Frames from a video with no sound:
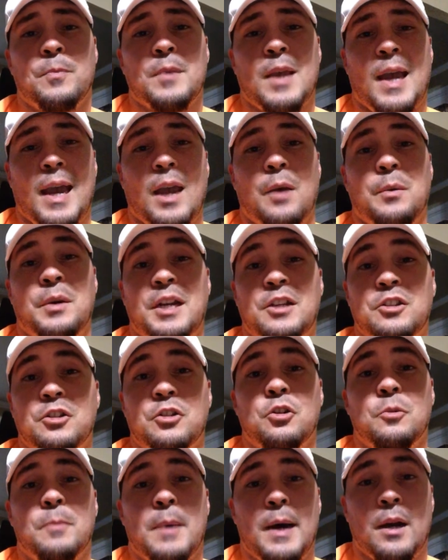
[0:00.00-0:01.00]
hey, we need you to
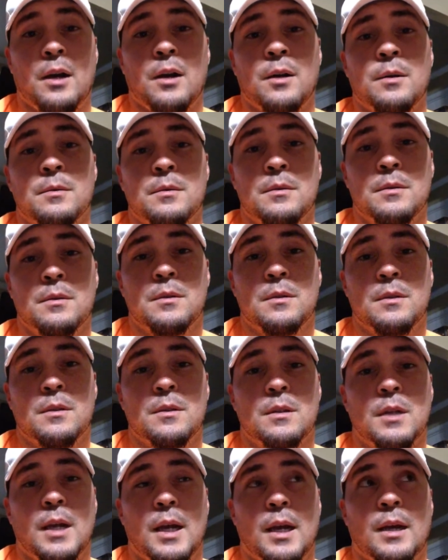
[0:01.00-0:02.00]
do better.
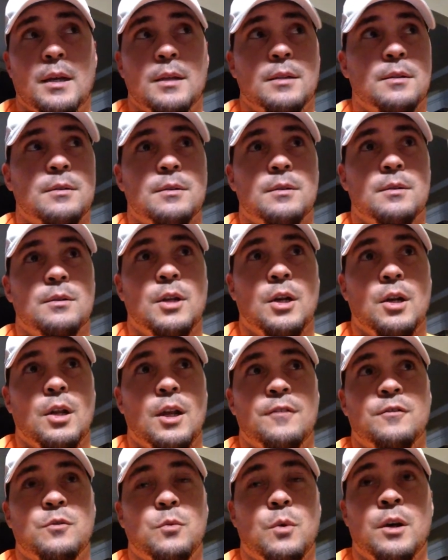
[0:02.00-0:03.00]
And they're
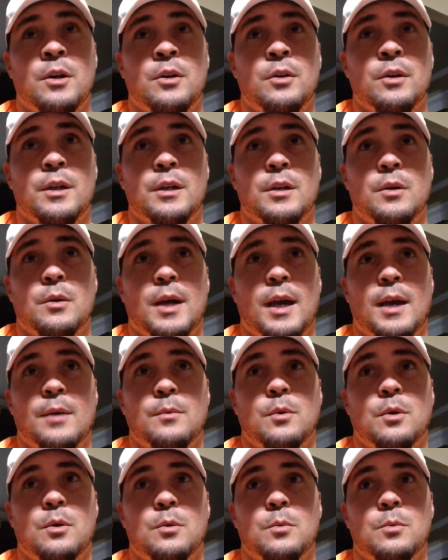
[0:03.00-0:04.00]
left wondering, okay,
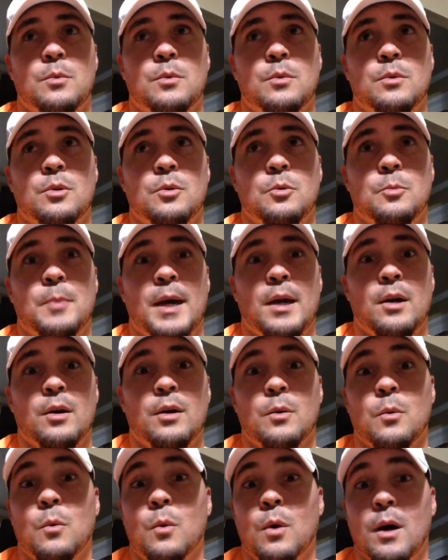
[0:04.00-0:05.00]
we'll do better
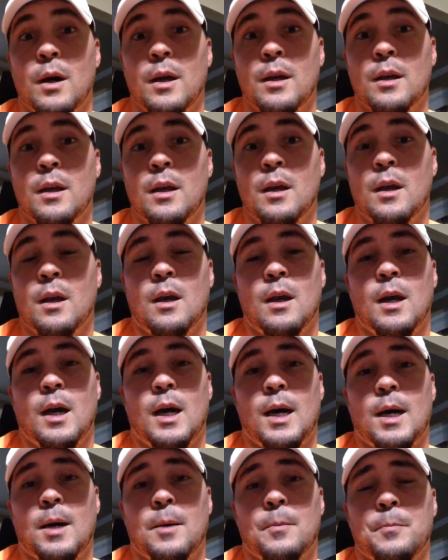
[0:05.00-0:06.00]
at what?
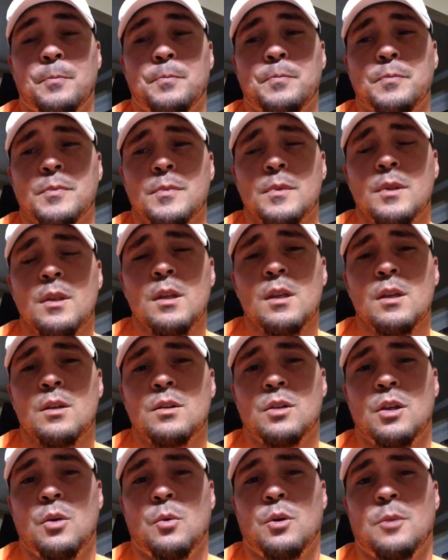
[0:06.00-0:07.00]

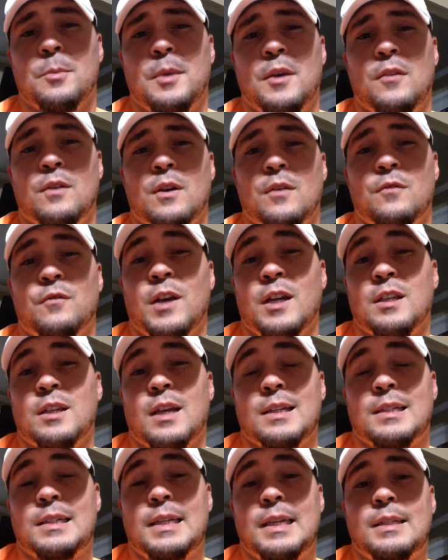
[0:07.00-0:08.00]
So you want to be
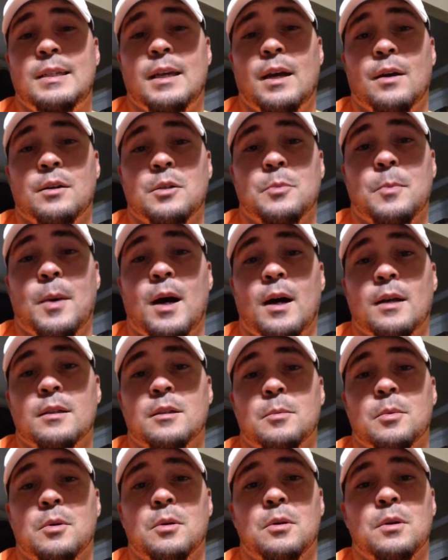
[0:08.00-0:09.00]
as detailed as
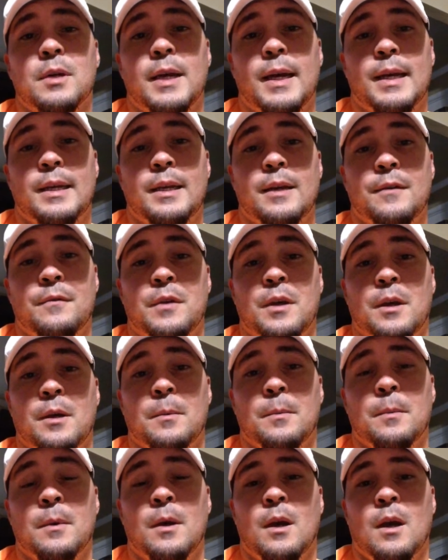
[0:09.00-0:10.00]
possible and give
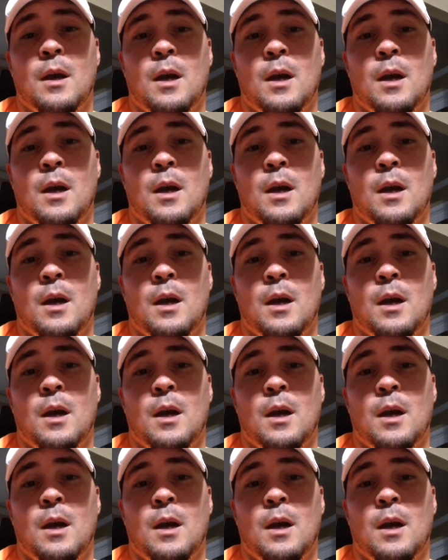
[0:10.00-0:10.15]
them